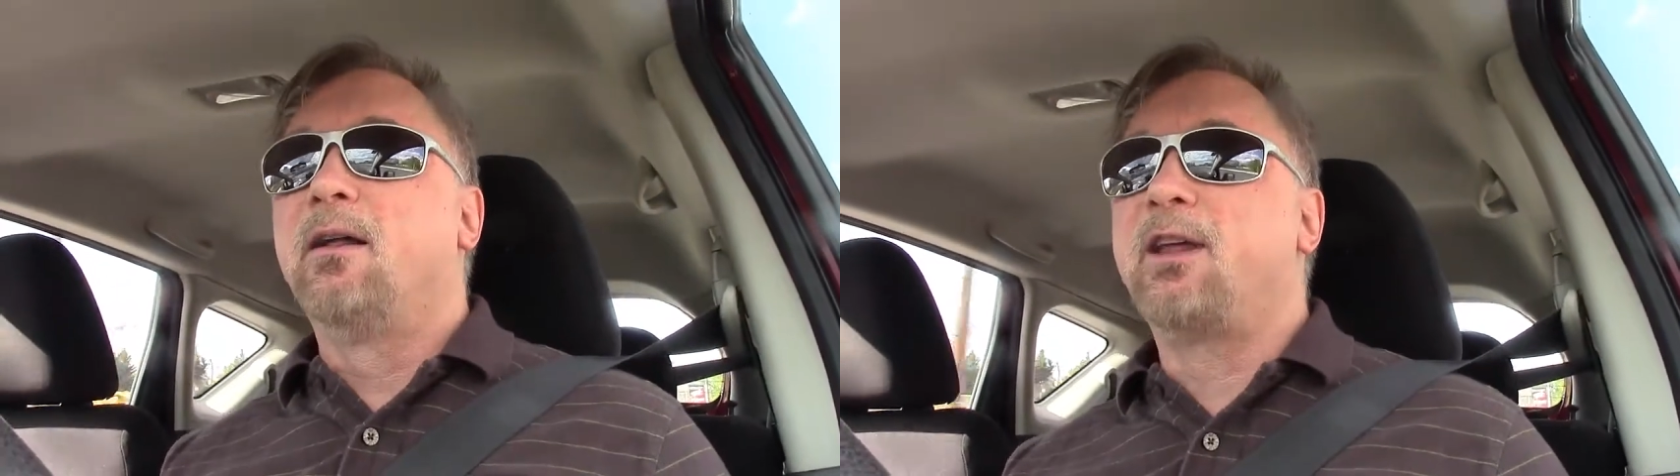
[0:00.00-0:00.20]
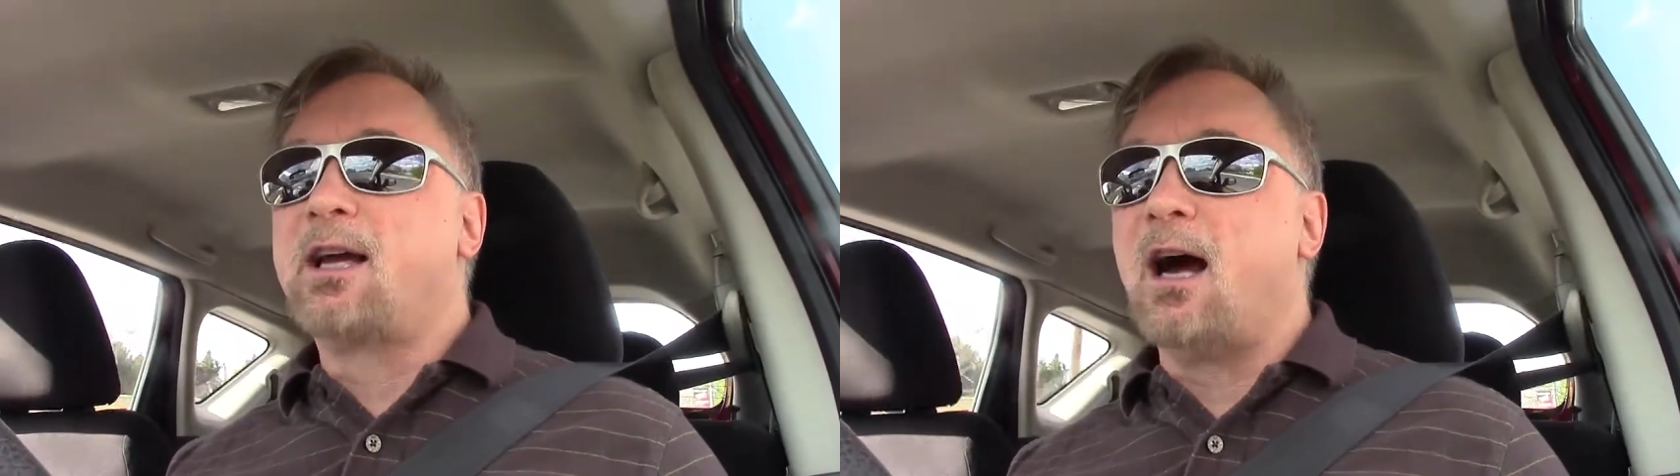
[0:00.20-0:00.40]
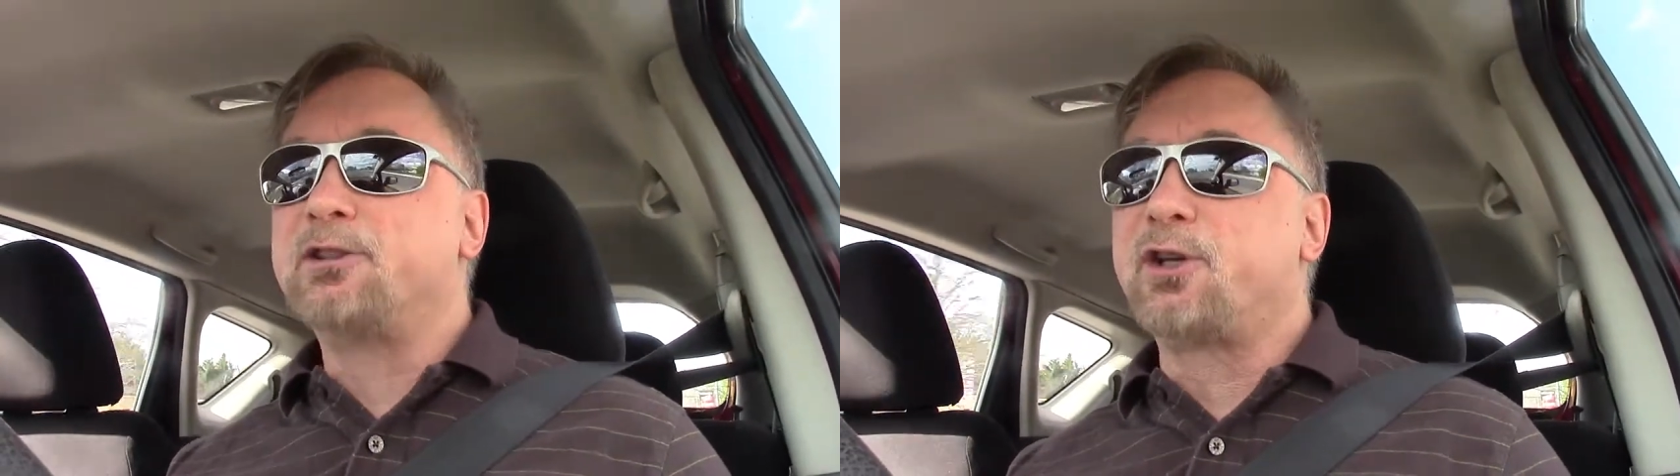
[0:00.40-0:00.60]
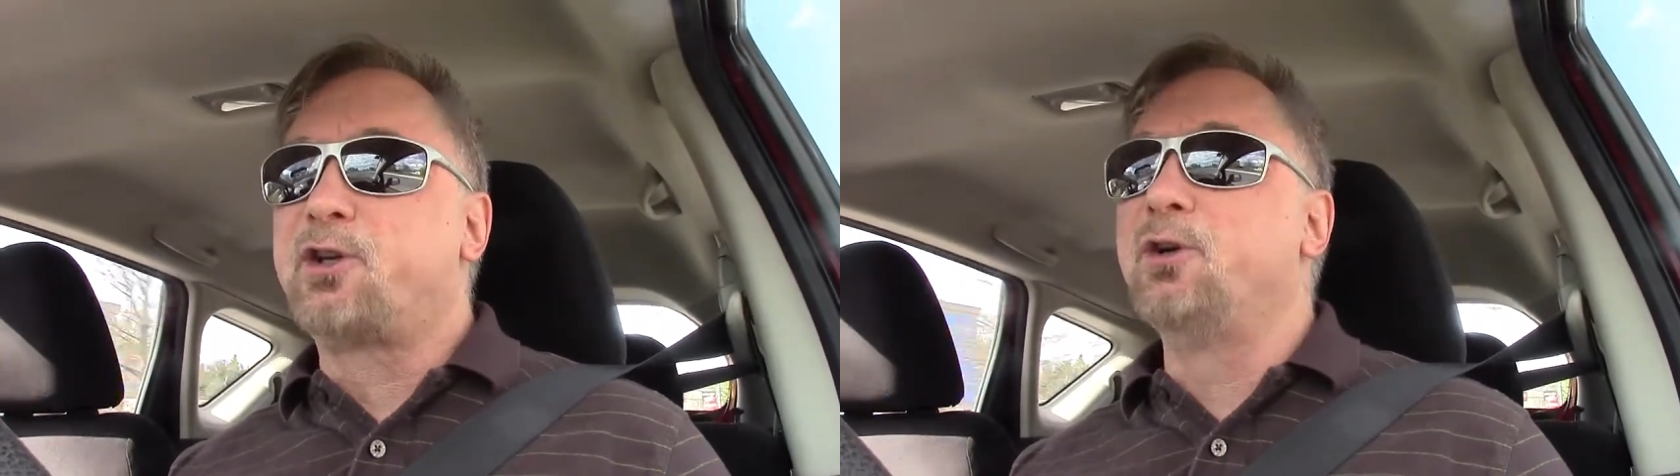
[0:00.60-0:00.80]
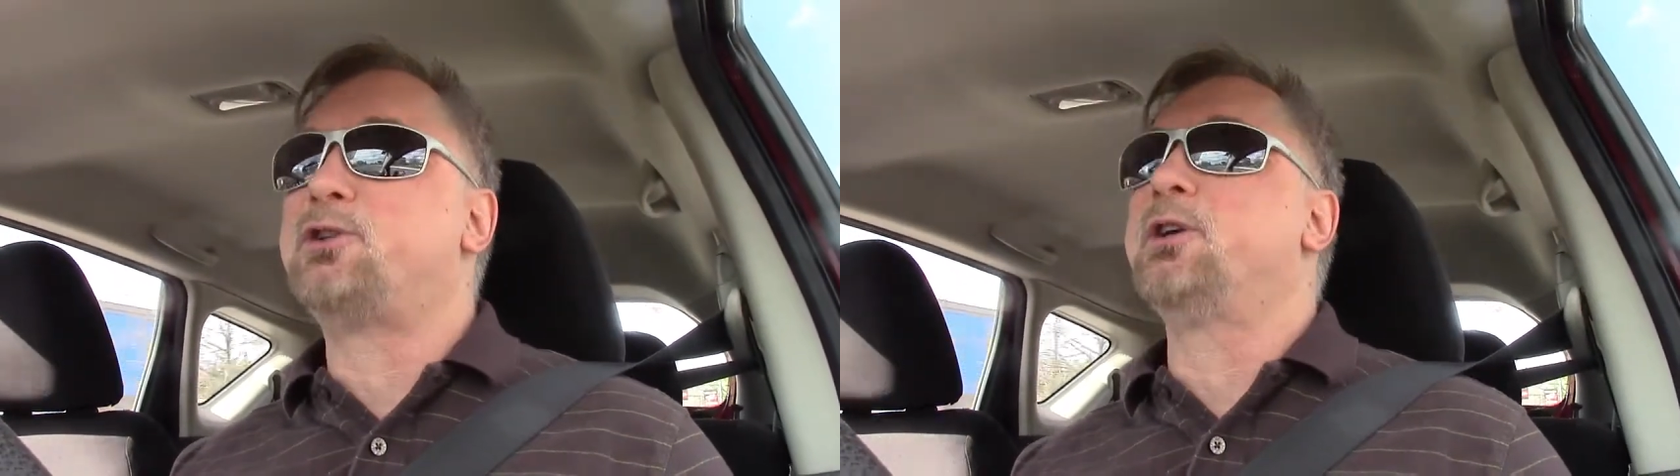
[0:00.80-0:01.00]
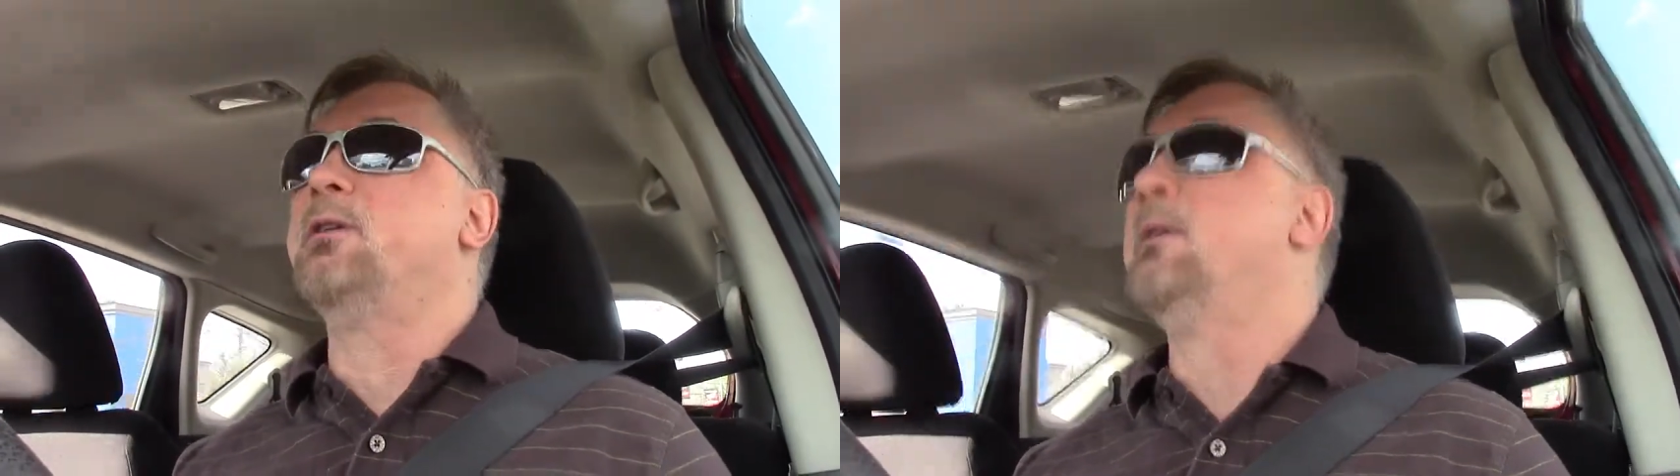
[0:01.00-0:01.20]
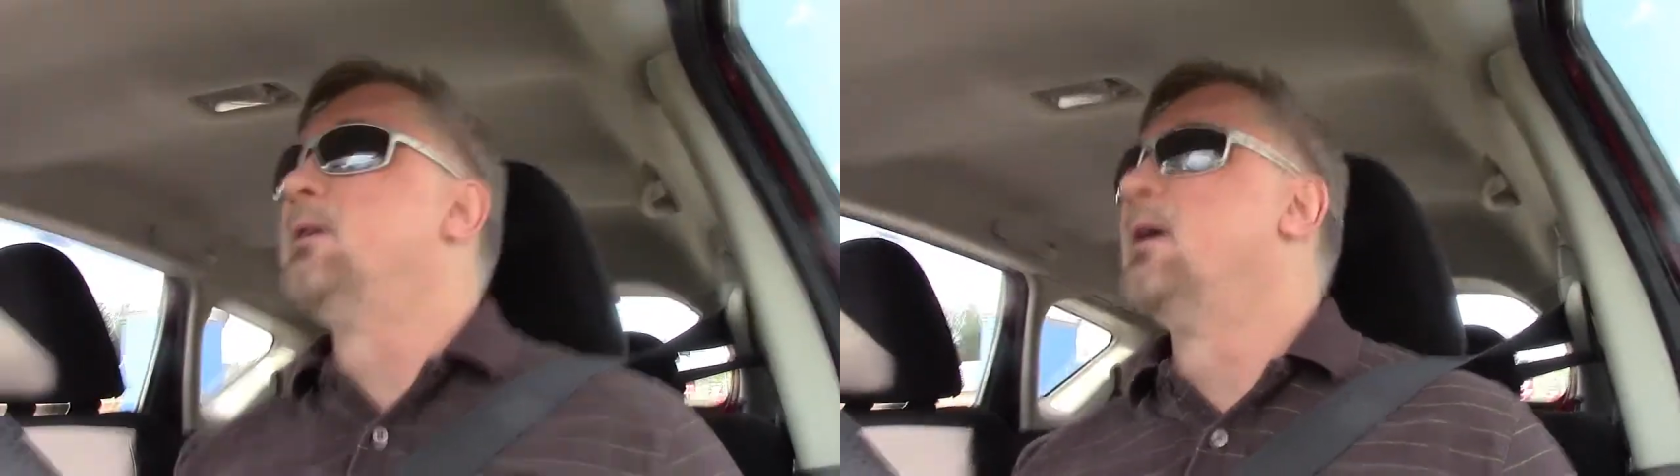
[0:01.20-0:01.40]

the Constitution,